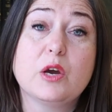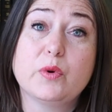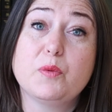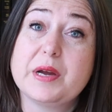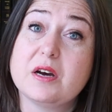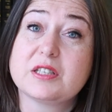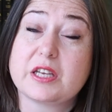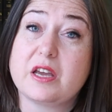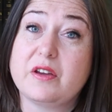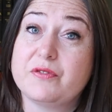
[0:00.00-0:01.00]
We'll be
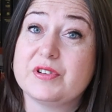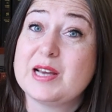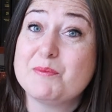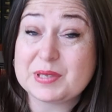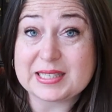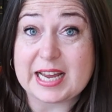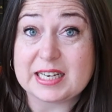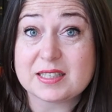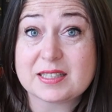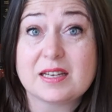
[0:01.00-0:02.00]
asking you for
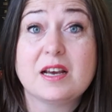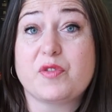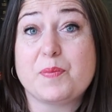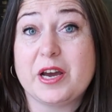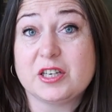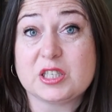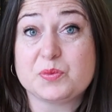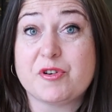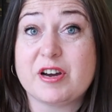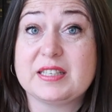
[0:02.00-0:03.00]
10% of the purchase
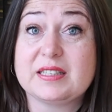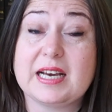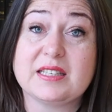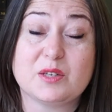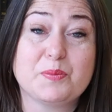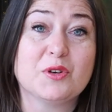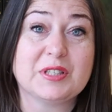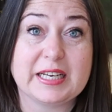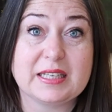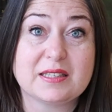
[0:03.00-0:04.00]
price as a
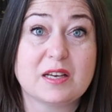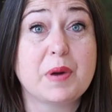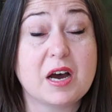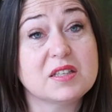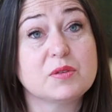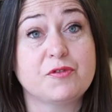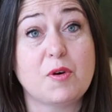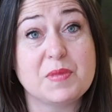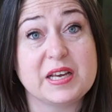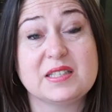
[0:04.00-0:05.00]
deposit, but
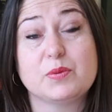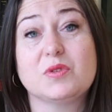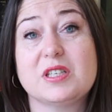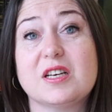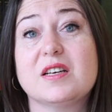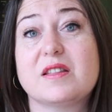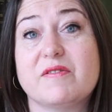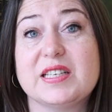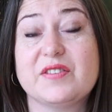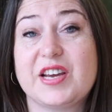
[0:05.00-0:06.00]
from this we'll deduct
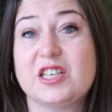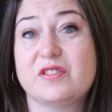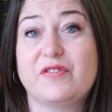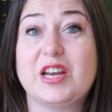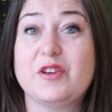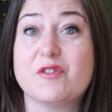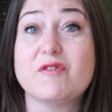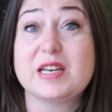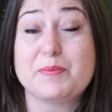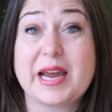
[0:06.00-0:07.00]
the reservation fee you've
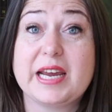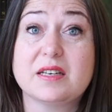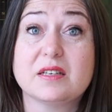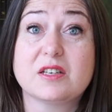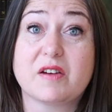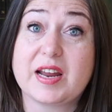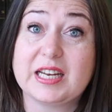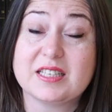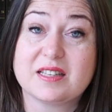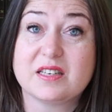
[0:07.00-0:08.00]
already paid
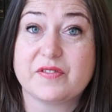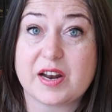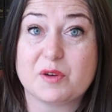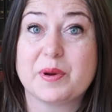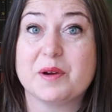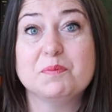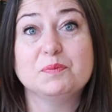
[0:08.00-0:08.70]
directly to the developer.